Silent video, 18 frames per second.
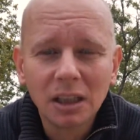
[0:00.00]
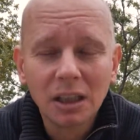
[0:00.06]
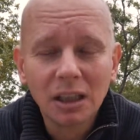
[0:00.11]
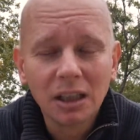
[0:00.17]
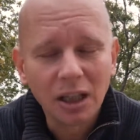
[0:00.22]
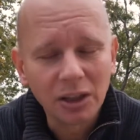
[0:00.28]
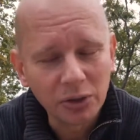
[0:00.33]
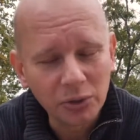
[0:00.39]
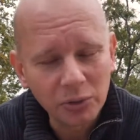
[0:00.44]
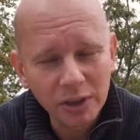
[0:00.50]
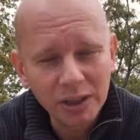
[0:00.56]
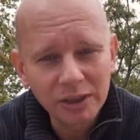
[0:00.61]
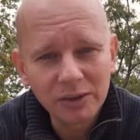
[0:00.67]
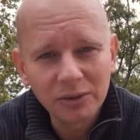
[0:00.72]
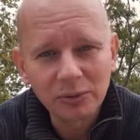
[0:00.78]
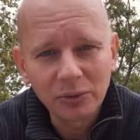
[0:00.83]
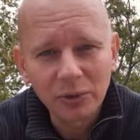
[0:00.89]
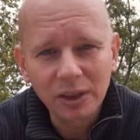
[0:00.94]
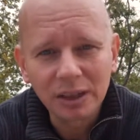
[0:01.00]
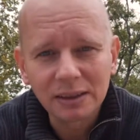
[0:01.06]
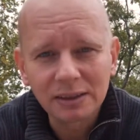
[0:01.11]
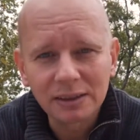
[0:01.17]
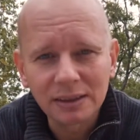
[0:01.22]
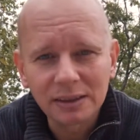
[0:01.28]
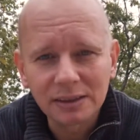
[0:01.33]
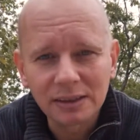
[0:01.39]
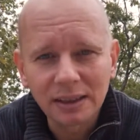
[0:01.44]
And the reason for this
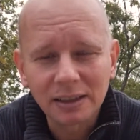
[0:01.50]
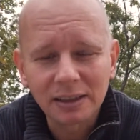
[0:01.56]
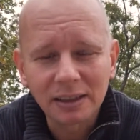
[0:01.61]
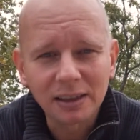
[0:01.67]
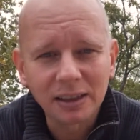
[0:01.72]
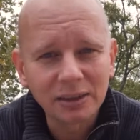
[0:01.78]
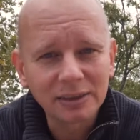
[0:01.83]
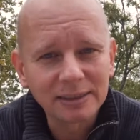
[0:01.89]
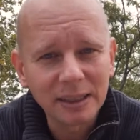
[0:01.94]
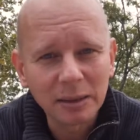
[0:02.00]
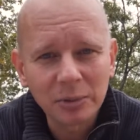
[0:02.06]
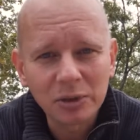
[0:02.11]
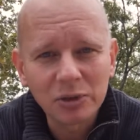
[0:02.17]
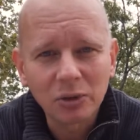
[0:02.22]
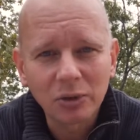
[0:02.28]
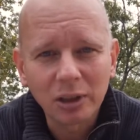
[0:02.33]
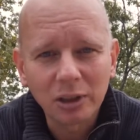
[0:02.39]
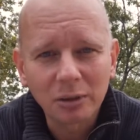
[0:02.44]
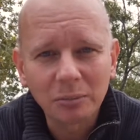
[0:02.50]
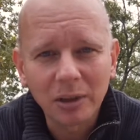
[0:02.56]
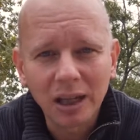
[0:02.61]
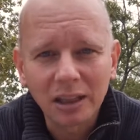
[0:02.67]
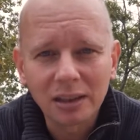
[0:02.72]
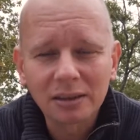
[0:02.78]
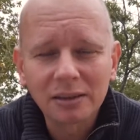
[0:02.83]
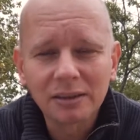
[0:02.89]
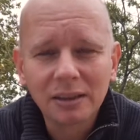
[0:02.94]
is that in a semi-solid
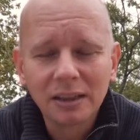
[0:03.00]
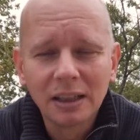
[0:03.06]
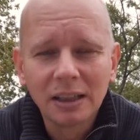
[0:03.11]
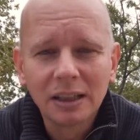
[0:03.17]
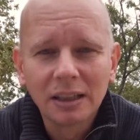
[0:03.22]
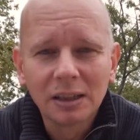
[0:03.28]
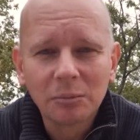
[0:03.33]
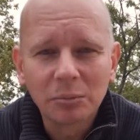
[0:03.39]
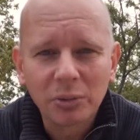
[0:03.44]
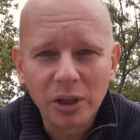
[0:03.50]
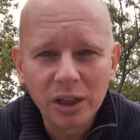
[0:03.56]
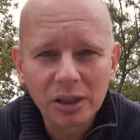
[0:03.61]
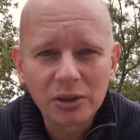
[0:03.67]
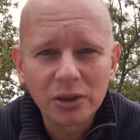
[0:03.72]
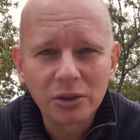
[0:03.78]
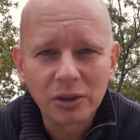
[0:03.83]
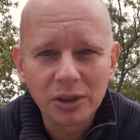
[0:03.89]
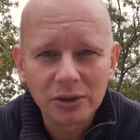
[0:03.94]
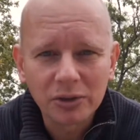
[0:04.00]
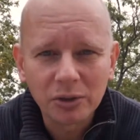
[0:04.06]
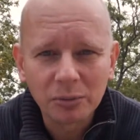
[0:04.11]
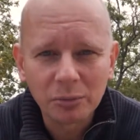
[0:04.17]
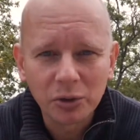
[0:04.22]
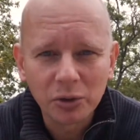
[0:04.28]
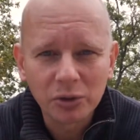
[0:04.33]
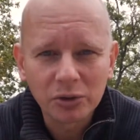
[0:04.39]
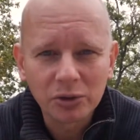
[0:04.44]
melt, pressure
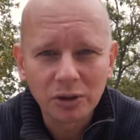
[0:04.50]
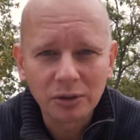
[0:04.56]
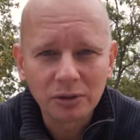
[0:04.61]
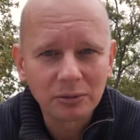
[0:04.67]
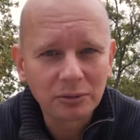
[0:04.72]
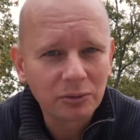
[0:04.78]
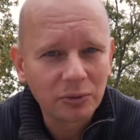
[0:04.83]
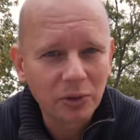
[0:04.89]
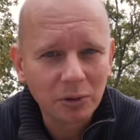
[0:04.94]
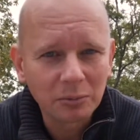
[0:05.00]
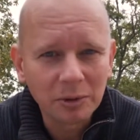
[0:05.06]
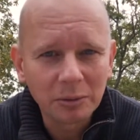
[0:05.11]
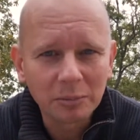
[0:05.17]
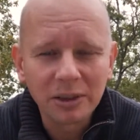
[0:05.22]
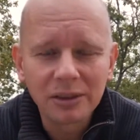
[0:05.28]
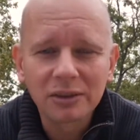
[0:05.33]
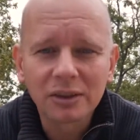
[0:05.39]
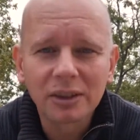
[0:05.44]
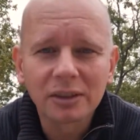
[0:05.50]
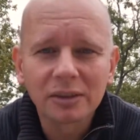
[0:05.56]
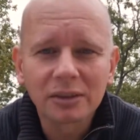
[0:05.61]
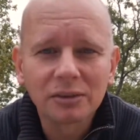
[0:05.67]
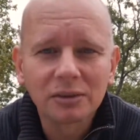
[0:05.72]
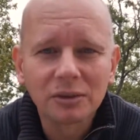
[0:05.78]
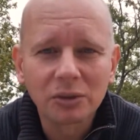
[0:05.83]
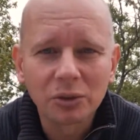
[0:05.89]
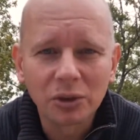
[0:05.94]
distribution from the biscuit
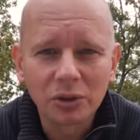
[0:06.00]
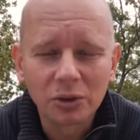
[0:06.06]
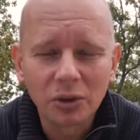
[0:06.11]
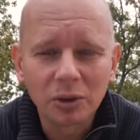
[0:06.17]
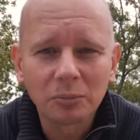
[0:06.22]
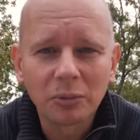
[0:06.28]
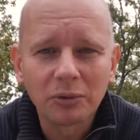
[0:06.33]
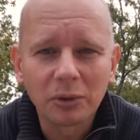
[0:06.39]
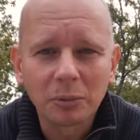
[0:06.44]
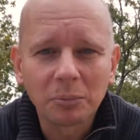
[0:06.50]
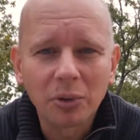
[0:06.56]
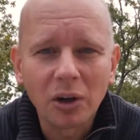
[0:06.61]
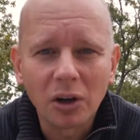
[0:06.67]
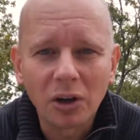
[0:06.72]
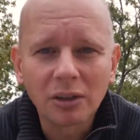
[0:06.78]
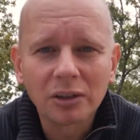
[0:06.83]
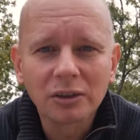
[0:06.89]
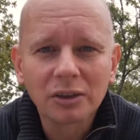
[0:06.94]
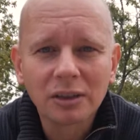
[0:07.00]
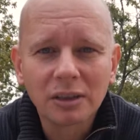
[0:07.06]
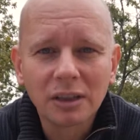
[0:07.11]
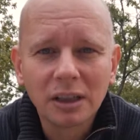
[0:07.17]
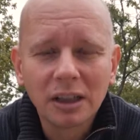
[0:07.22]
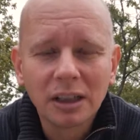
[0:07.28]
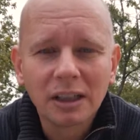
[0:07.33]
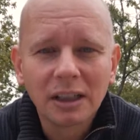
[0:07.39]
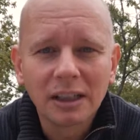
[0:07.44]
to the top of the part
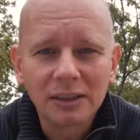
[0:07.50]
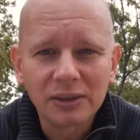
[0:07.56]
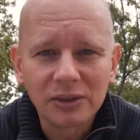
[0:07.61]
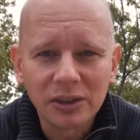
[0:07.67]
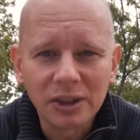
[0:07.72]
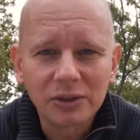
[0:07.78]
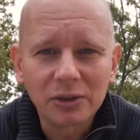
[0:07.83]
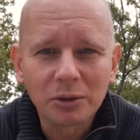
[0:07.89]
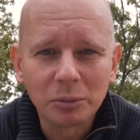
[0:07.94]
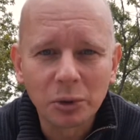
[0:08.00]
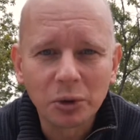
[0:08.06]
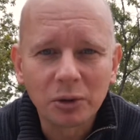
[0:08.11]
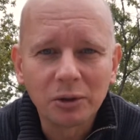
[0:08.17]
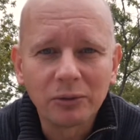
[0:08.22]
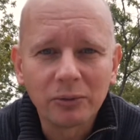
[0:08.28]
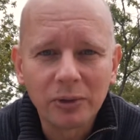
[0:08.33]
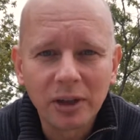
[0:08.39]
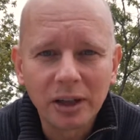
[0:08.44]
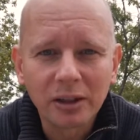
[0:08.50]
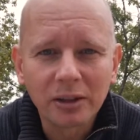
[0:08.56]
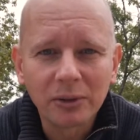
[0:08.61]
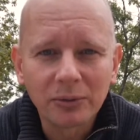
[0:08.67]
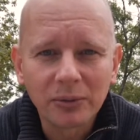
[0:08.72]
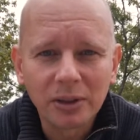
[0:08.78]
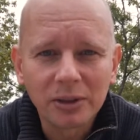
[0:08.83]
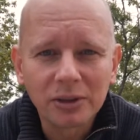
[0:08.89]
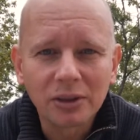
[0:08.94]
is distributed very
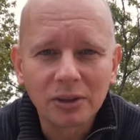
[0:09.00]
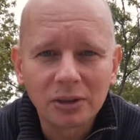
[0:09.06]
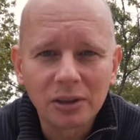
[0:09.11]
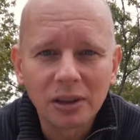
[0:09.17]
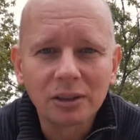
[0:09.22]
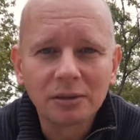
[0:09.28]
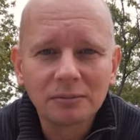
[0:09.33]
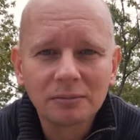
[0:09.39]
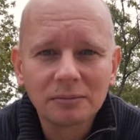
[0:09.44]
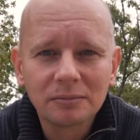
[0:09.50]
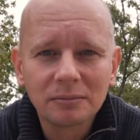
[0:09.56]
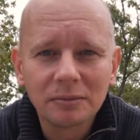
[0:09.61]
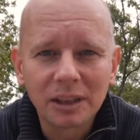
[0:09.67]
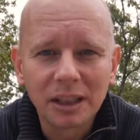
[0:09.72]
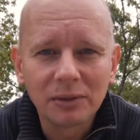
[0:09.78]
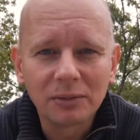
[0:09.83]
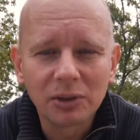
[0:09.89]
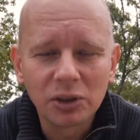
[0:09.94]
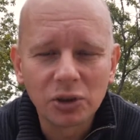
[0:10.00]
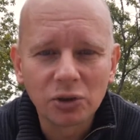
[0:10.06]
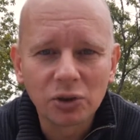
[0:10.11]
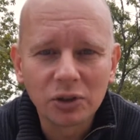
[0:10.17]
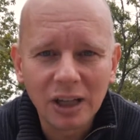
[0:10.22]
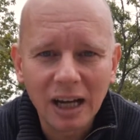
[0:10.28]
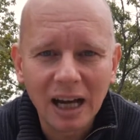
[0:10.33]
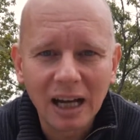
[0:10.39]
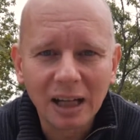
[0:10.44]
efficiently, giving you
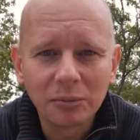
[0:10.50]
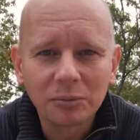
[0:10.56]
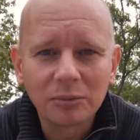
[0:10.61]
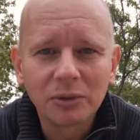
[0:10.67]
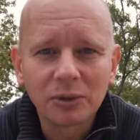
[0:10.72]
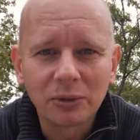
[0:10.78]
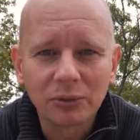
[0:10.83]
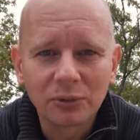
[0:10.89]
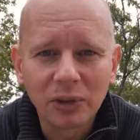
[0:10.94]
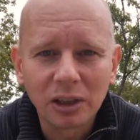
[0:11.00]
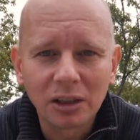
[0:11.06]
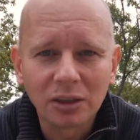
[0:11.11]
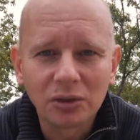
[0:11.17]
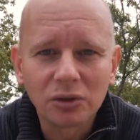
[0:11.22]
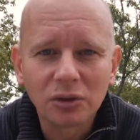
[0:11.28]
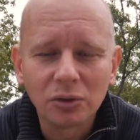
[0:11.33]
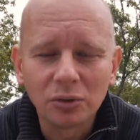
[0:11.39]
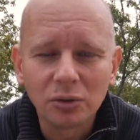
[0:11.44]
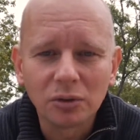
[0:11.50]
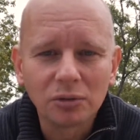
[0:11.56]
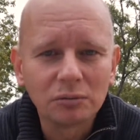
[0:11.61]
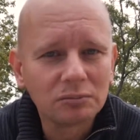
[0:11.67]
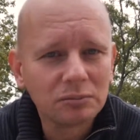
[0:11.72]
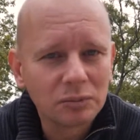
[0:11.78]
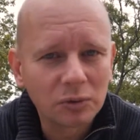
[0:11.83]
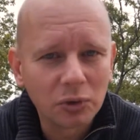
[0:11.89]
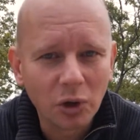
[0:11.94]
time to fill the tool
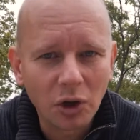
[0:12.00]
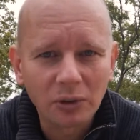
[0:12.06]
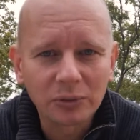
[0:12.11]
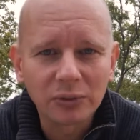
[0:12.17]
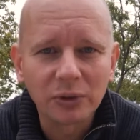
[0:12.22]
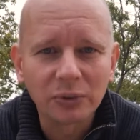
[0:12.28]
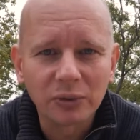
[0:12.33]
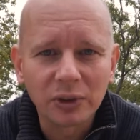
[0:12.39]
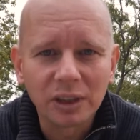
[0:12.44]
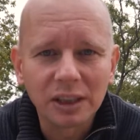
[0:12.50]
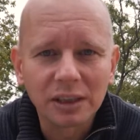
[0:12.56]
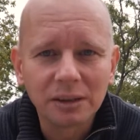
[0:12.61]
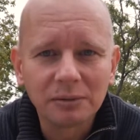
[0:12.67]
to after feed.